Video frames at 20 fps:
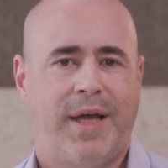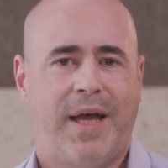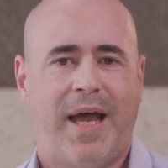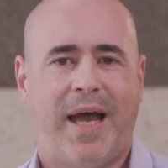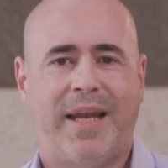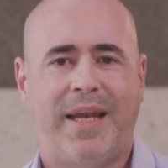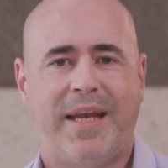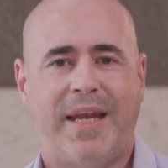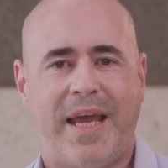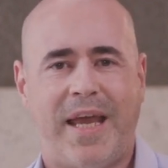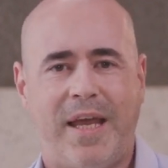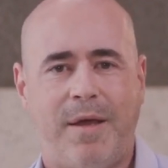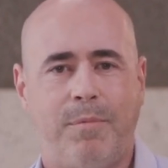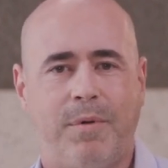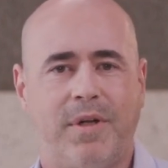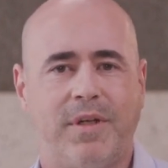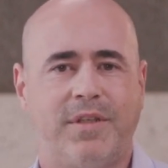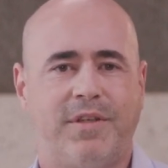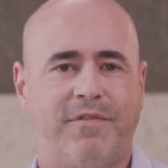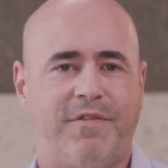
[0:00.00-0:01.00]
and
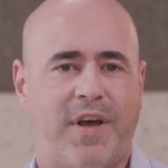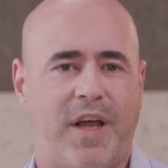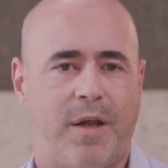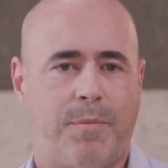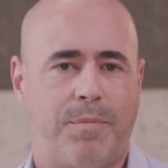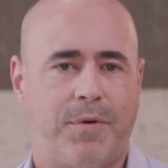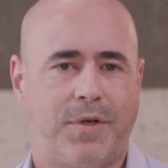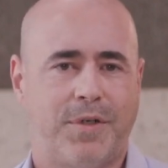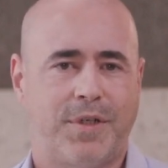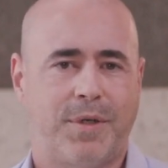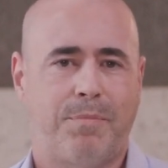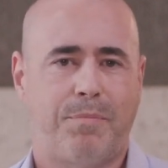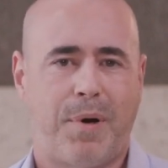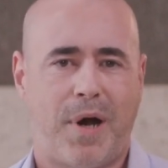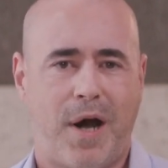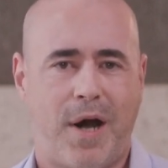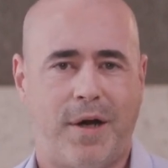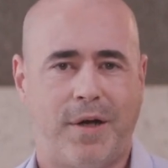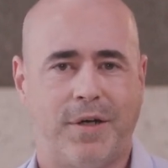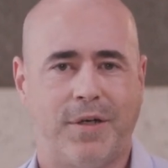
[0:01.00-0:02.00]
enable developers and
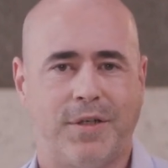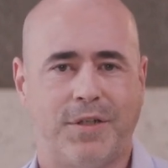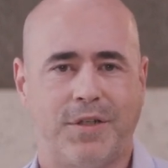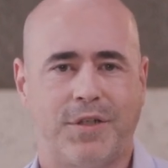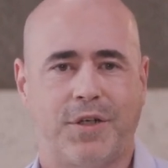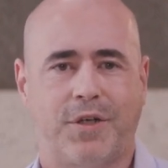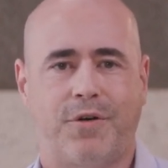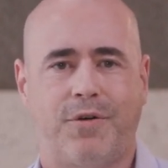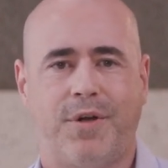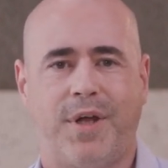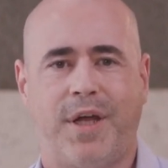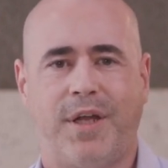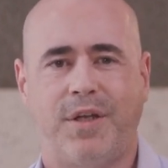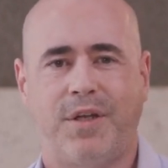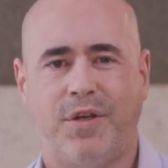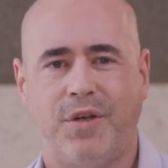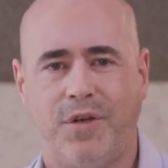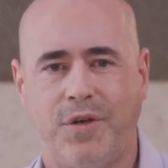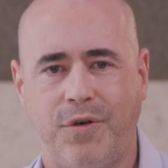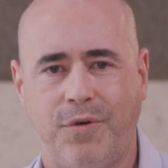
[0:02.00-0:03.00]
partners to create
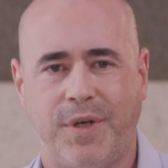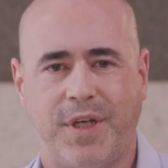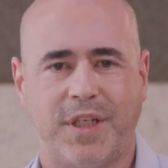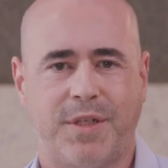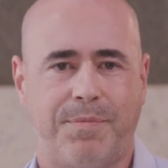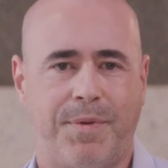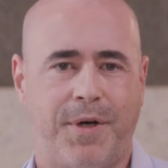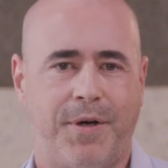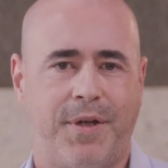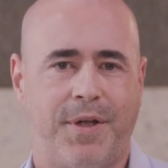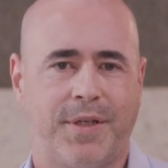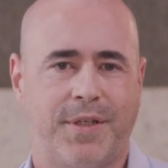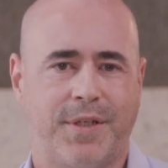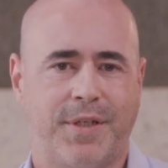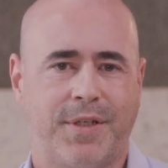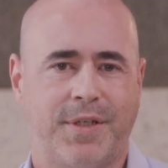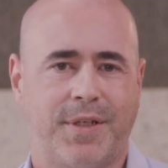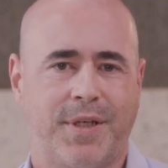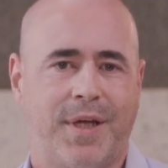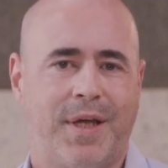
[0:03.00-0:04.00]
new
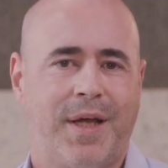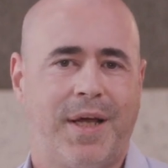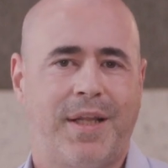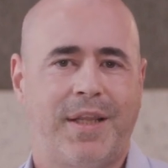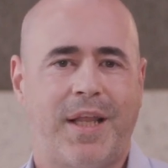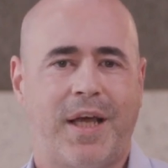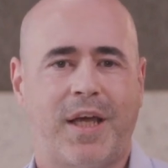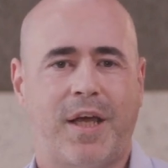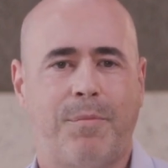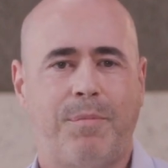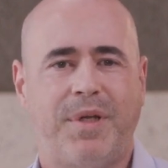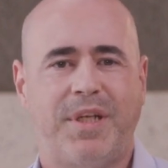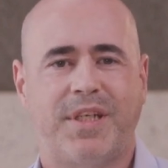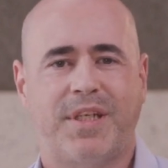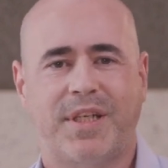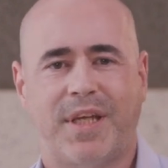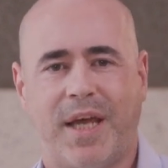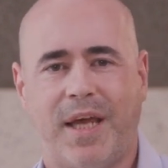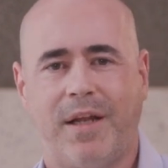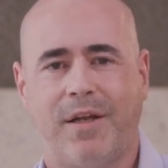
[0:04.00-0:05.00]
experiences that can be
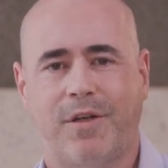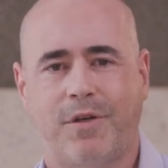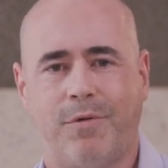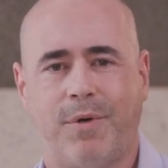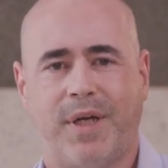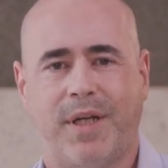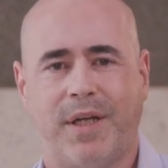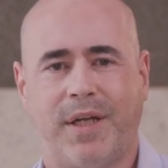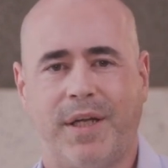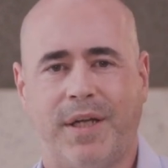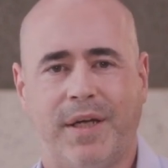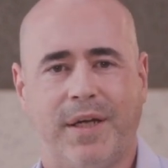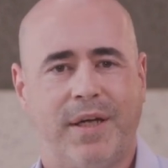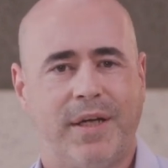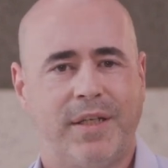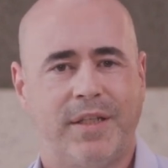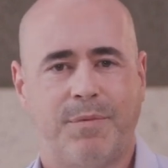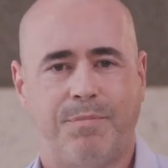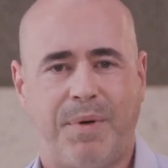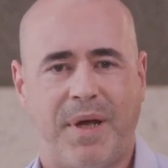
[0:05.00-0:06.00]
scaled quickly
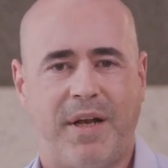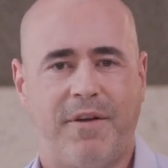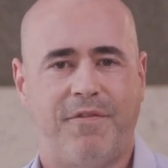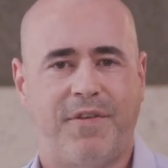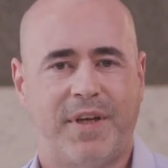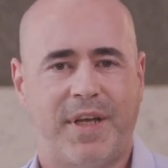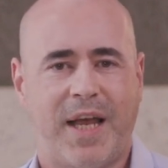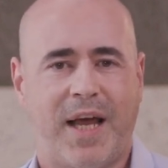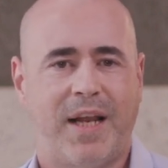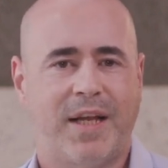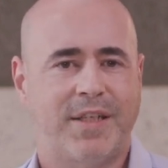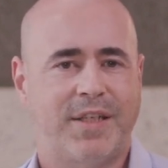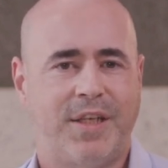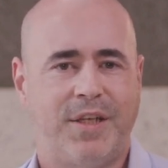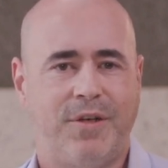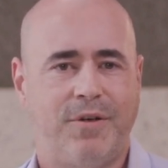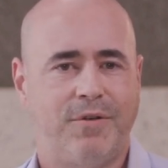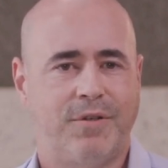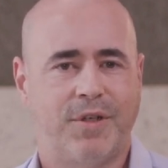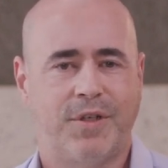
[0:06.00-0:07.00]
to benefit Galaxy
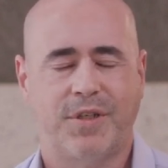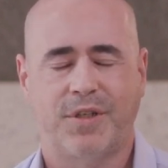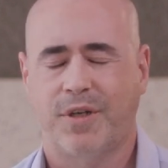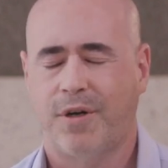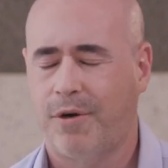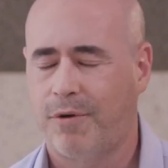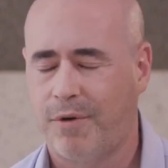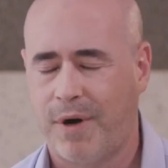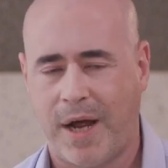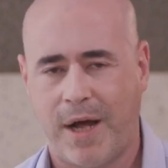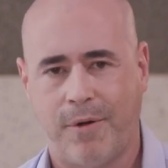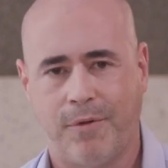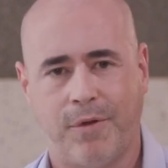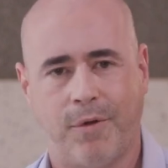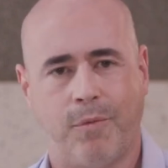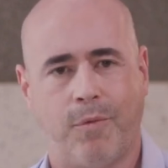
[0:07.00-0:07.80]
users around the